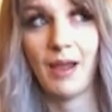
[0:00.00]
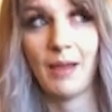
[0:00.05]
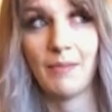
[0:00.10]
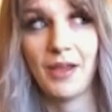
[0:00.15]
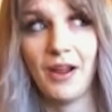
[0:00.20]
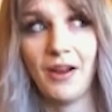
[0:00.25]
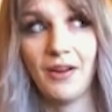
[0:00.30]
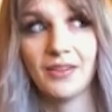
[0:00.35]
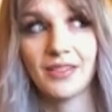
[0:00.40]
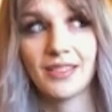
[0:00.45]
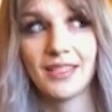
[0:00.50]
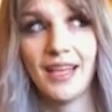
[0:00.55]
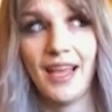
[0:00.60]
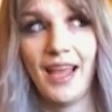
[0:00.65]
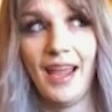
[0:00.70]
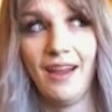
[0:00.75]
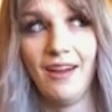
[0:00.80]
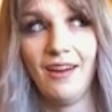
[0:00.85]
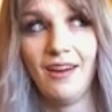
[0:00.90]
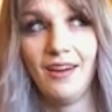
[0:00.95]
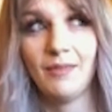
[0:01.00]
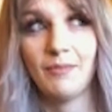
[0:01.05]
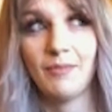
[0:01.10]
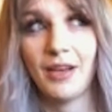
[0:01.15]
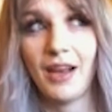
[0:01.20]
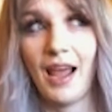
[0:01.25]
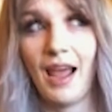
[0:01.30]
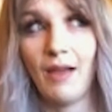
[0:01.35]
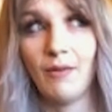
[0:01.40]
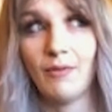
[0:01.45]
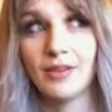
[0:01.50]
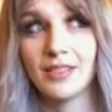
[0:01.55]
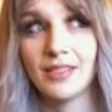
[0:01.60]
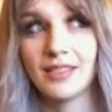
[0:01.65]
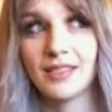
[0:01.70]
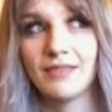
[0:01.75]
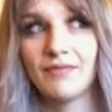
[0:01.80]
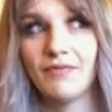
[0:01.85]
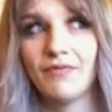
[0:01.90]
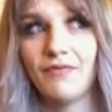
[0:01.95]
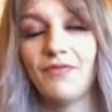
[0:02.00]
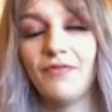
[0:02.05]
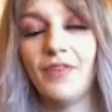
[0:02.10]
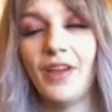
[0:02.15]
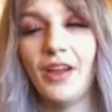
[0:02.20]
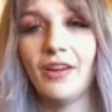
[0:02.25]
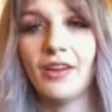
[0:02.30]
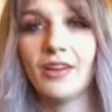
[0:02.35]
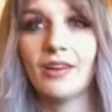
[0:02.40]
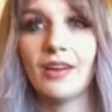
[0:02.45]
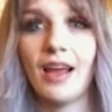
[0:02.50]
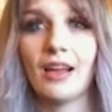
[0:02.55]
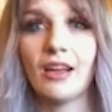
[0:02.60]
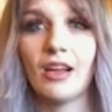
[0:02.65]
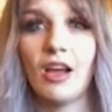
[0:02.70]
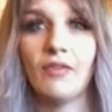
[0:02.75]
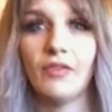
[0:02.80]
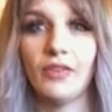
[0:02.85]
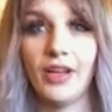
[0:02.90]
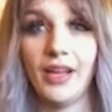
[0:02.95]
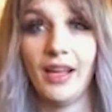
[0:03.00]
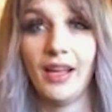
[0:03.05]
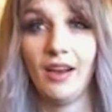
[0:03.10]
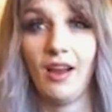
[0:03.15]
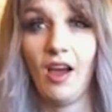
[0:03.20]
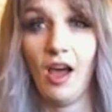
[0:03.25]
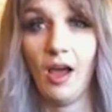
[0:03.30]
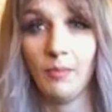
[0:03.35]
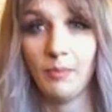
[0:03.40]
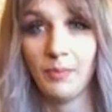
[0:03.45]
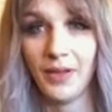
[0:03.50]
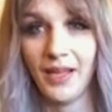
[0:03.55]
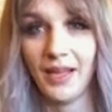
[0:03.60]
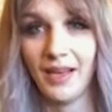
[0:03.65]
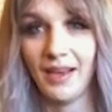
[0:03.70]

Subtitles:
My parents cared, but I was very good at covering it up.